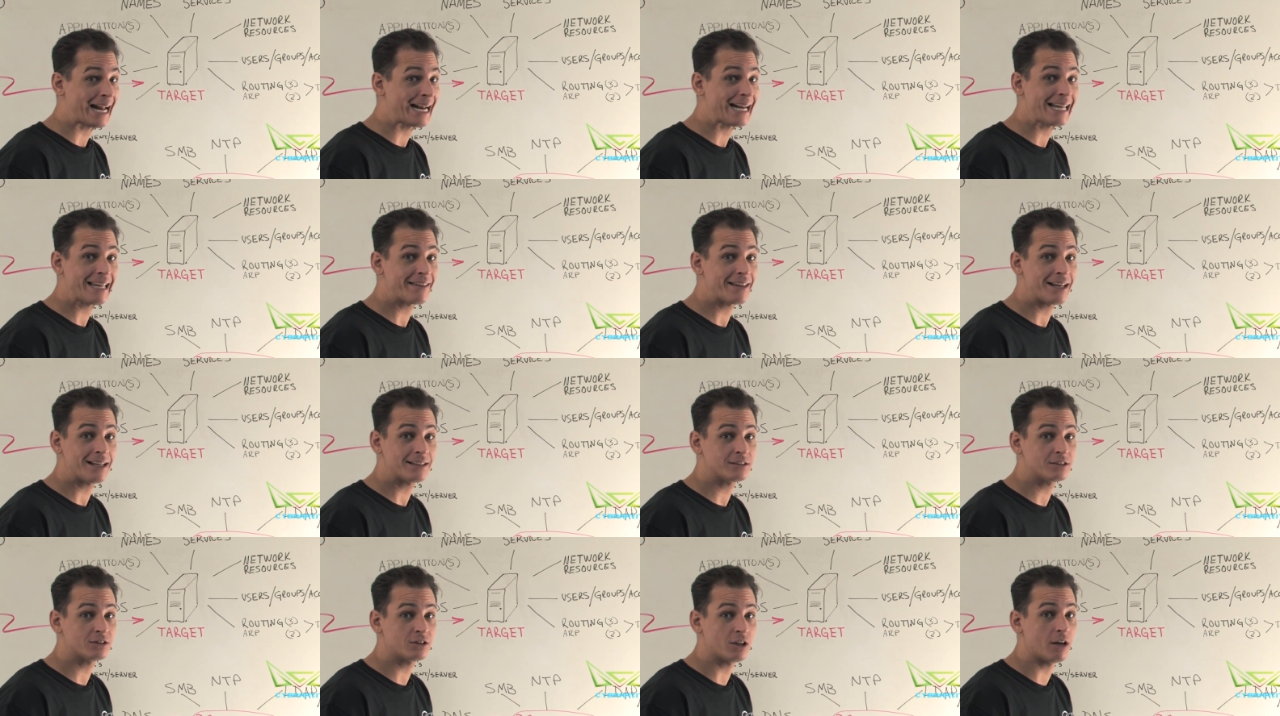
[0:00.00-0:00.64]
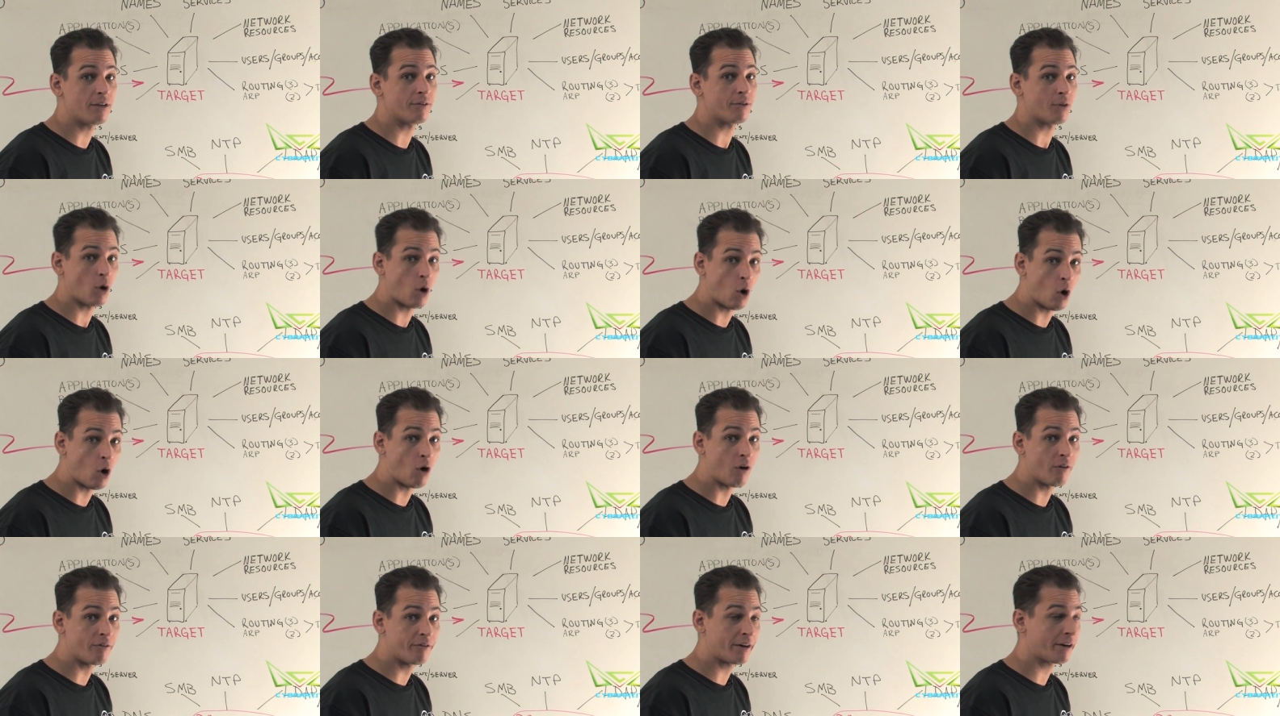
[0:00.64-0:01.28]
any of that stuff,
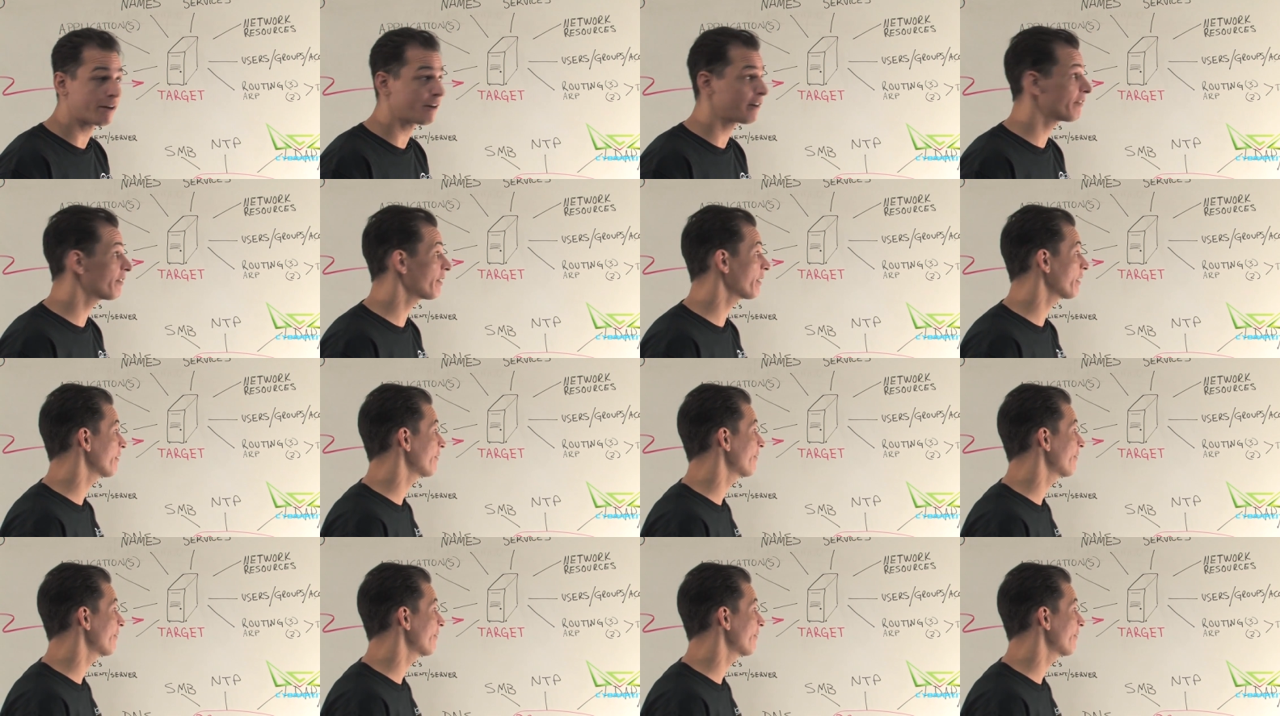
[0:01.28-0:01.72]
all very, very